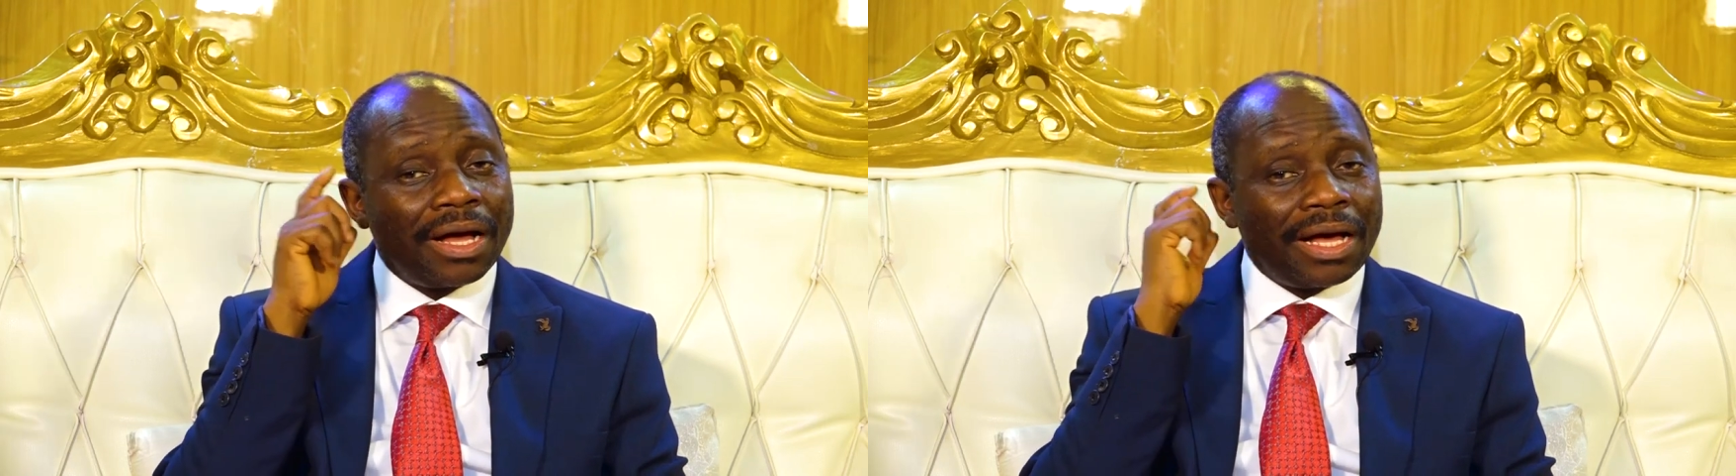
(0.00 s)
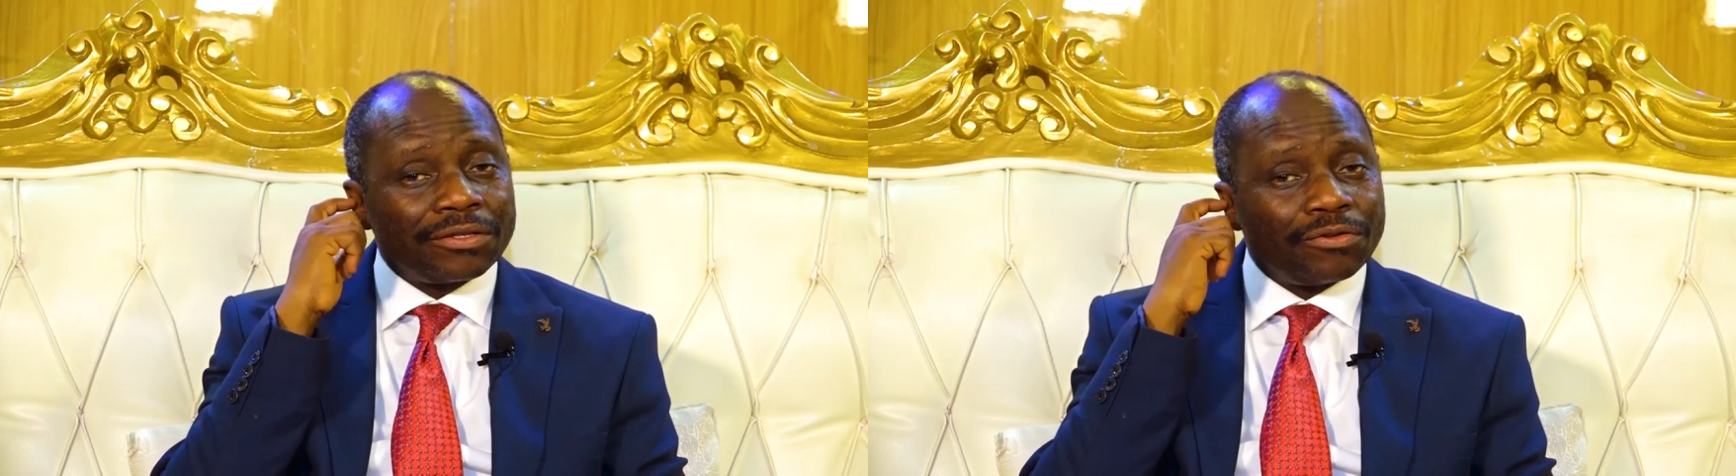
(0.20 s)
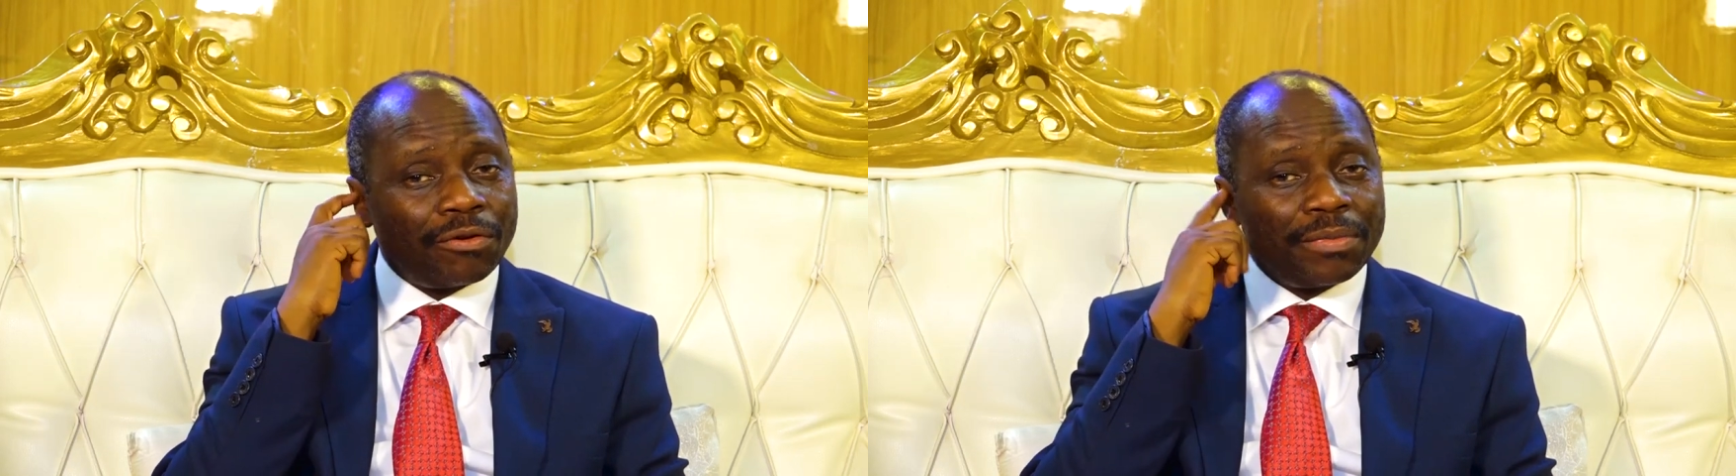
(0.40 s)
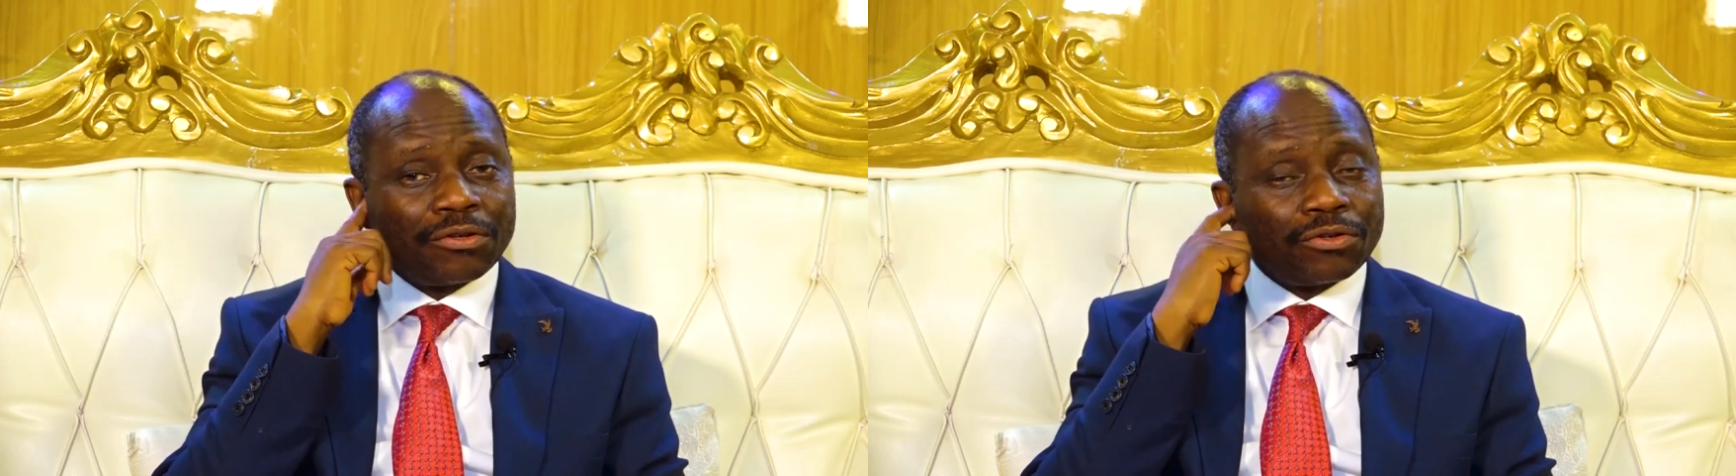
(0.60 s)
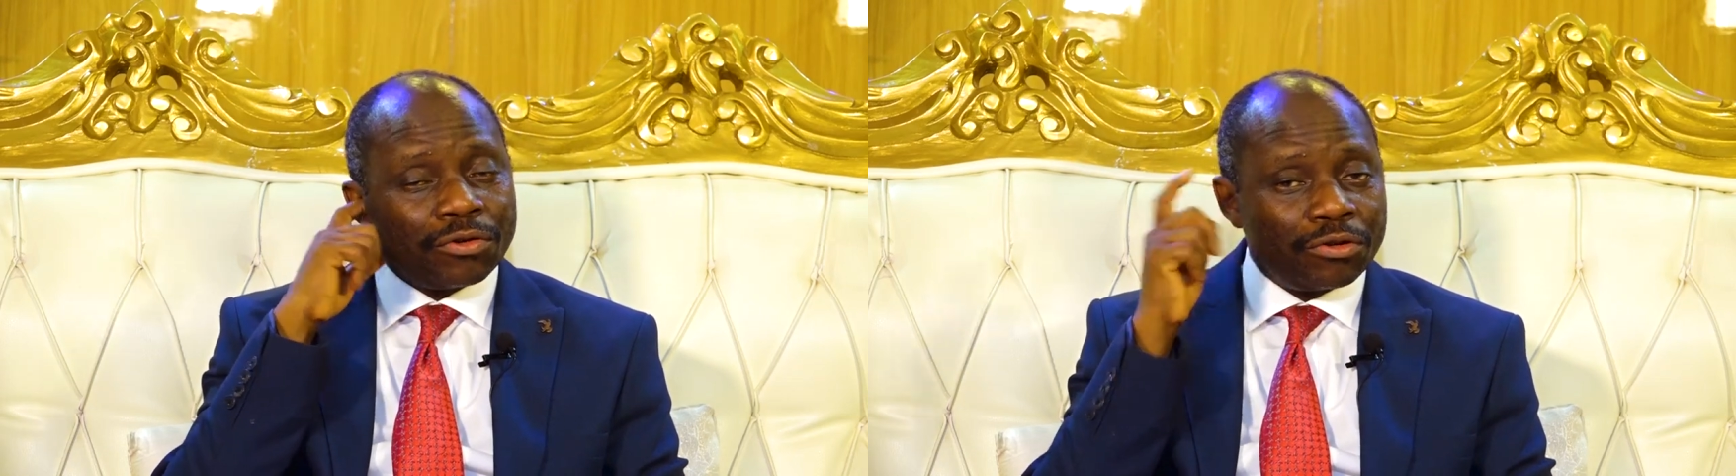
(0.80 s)
as not
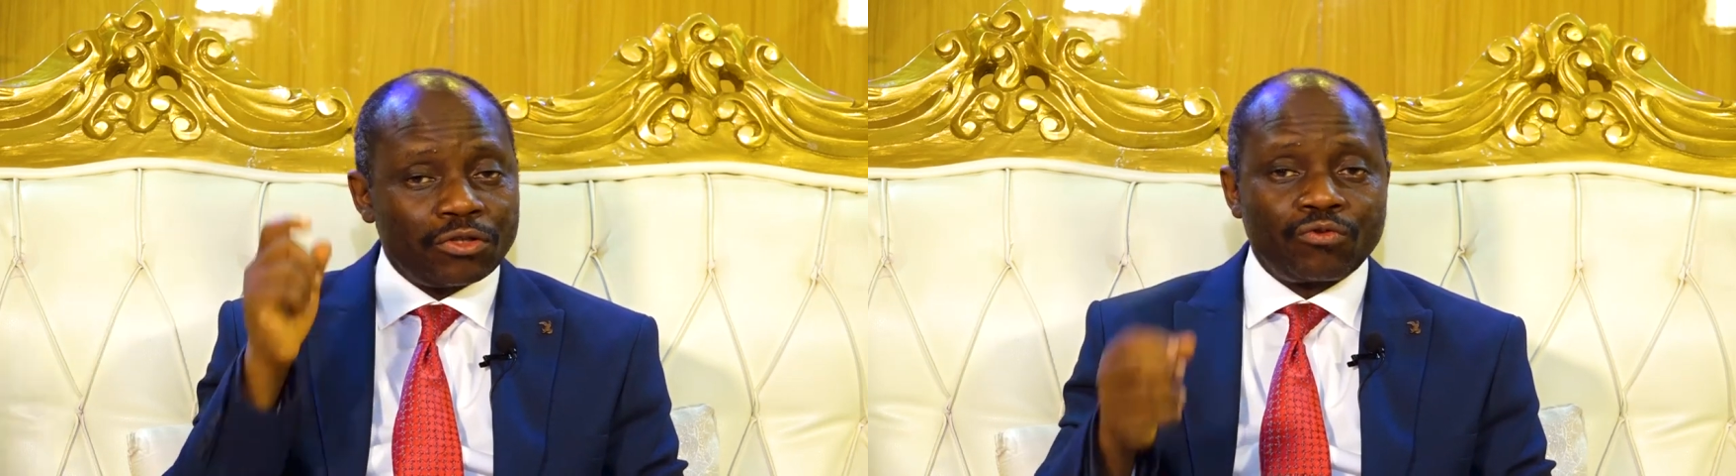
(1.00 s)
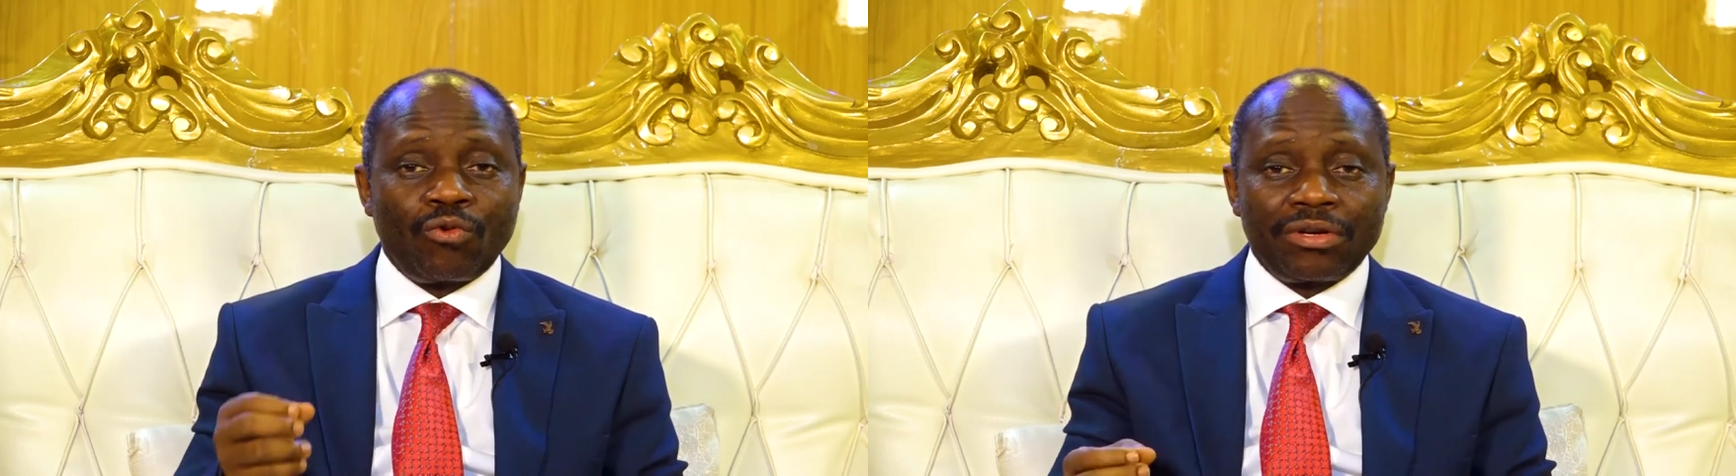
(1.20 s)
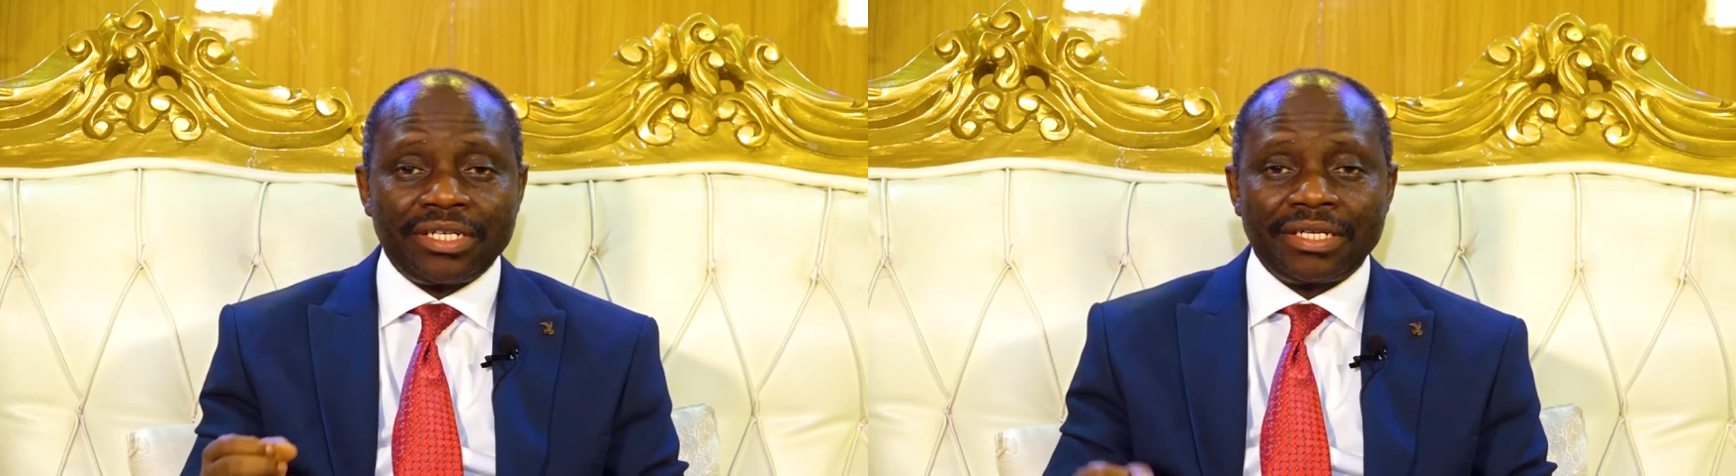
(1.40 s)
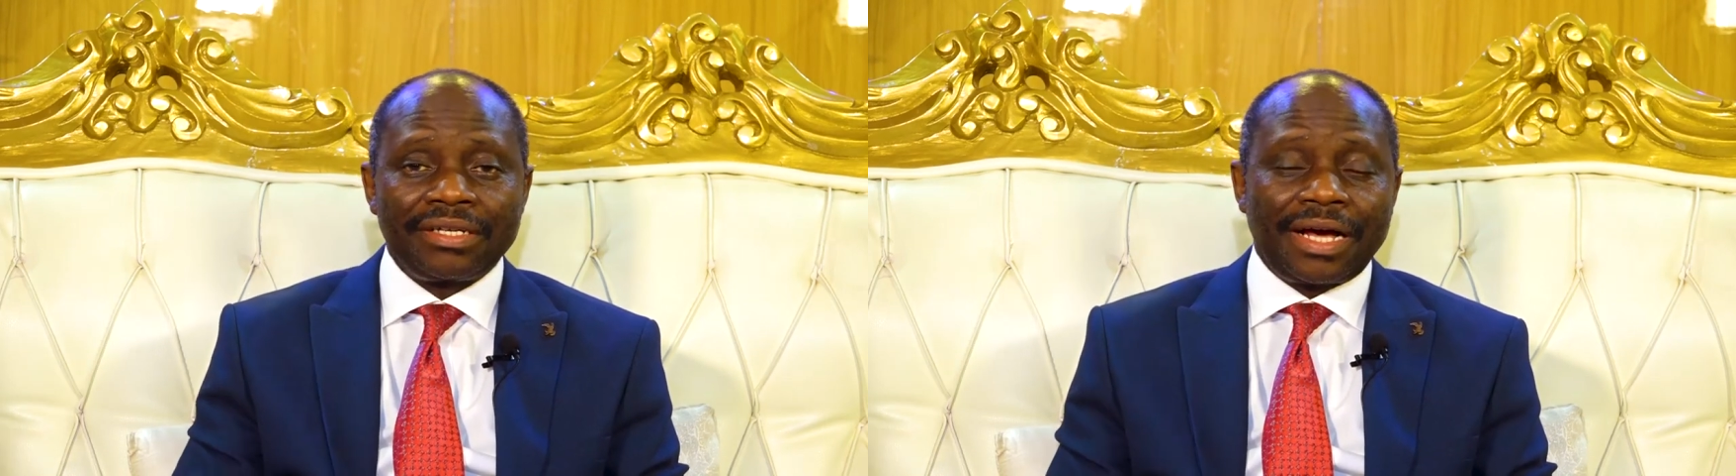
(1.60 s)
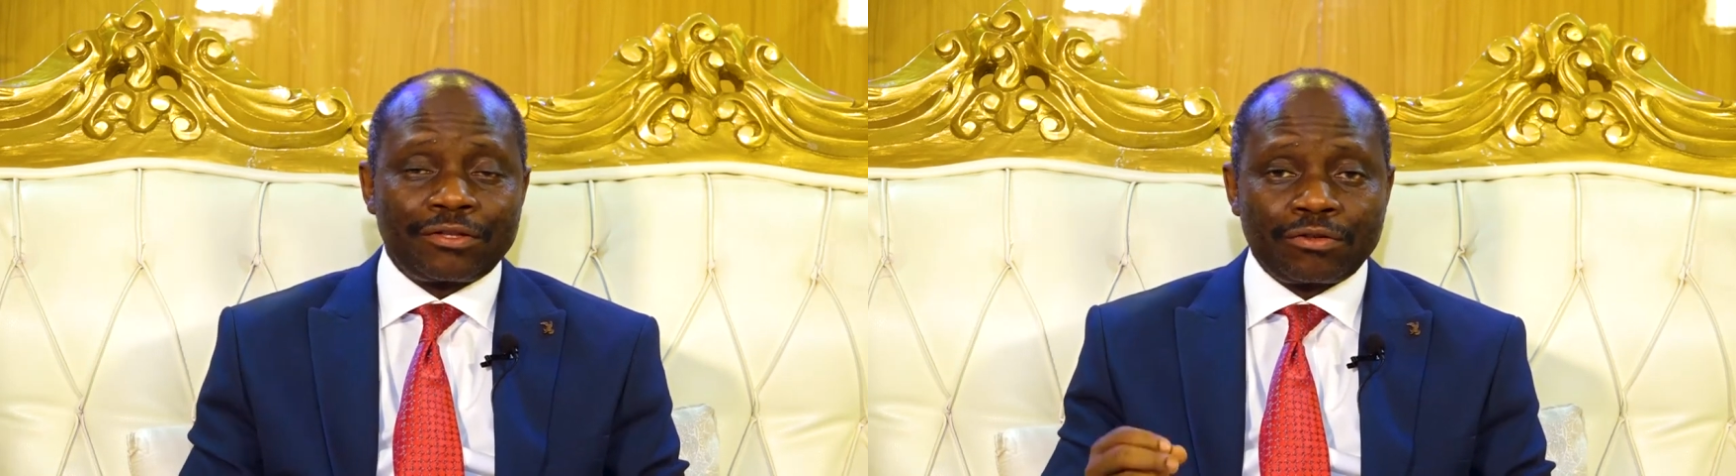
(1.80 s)
being trustworthy,
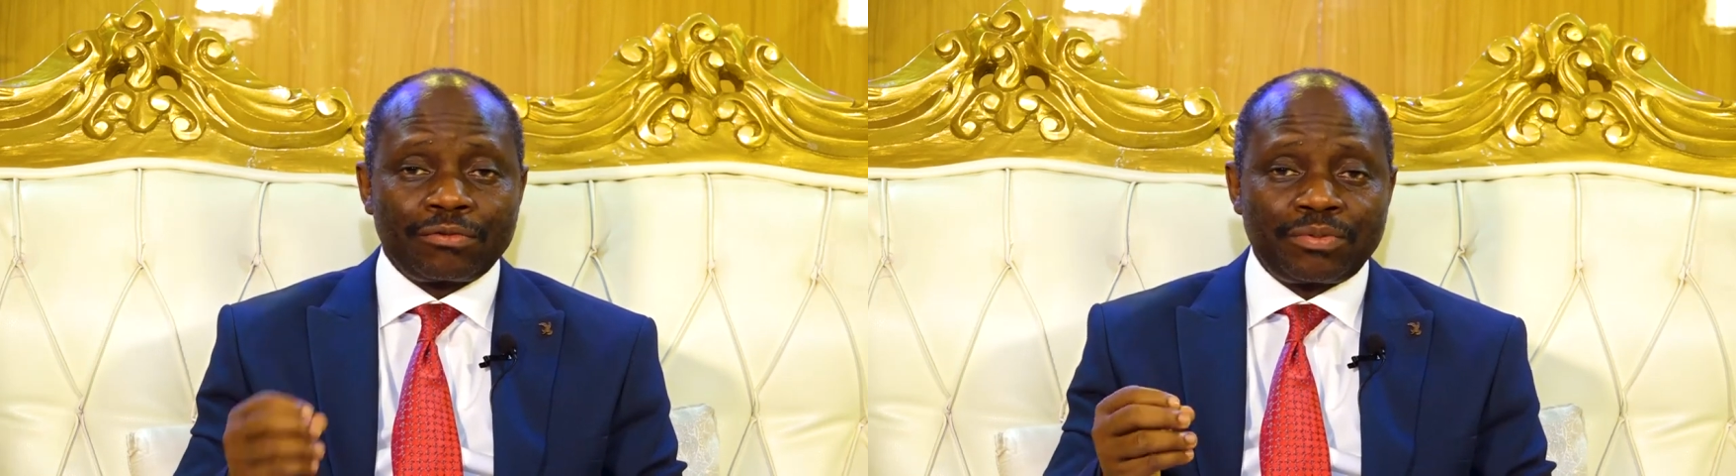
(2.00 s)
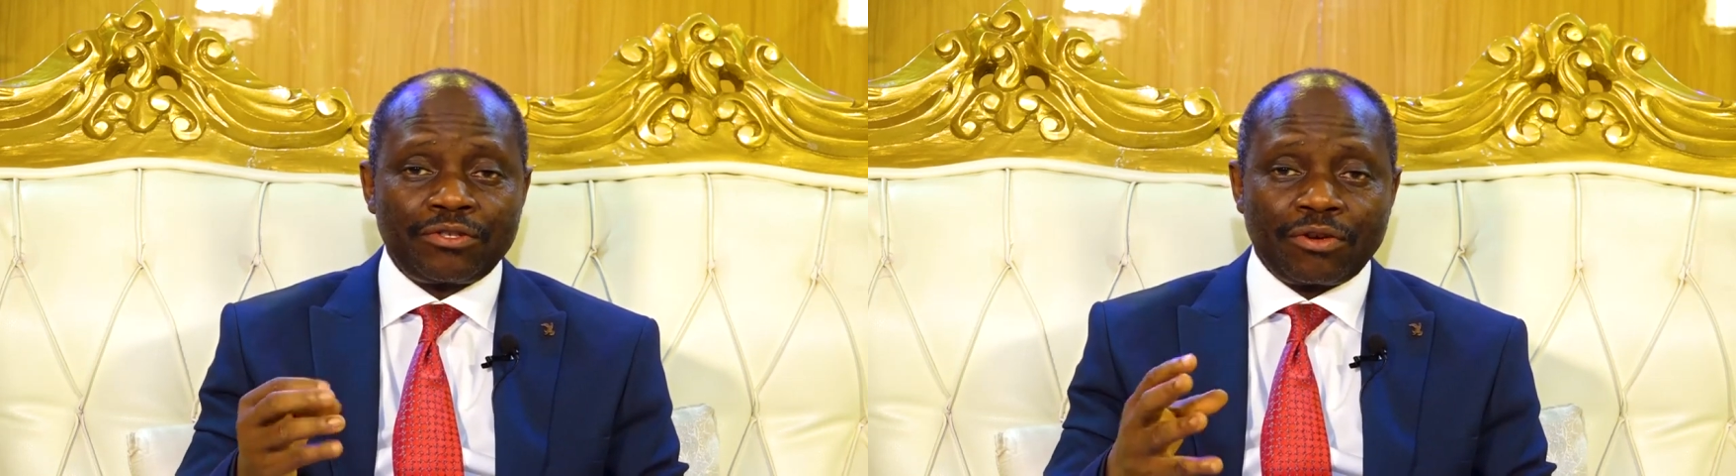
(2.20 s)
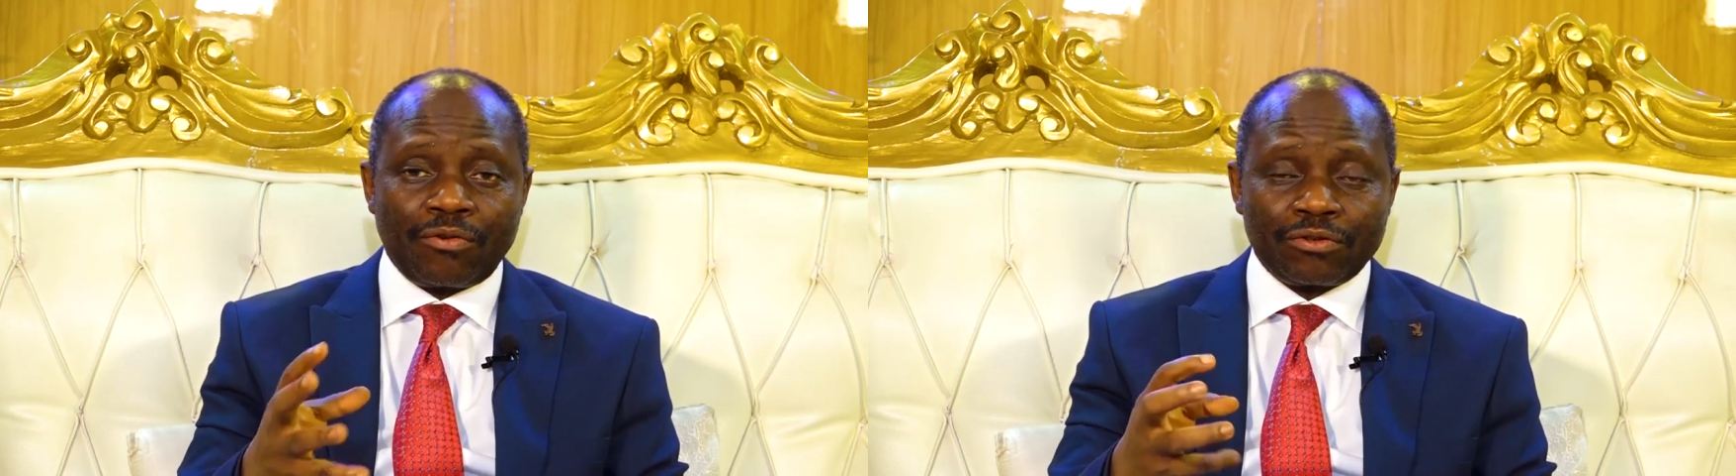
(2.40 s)
as sufficient.